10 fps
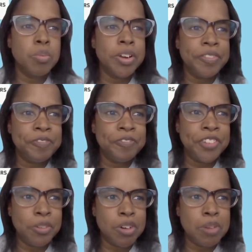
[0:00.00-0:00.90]
with
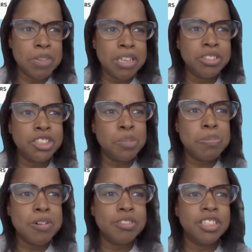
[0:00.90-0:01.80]
the remote
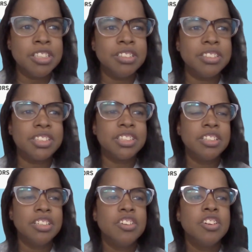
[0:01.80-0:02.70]
support
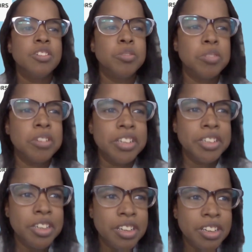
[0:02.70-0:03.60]

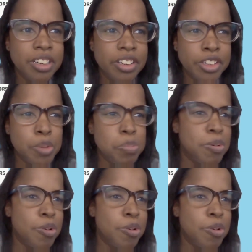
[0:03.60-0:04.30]
on the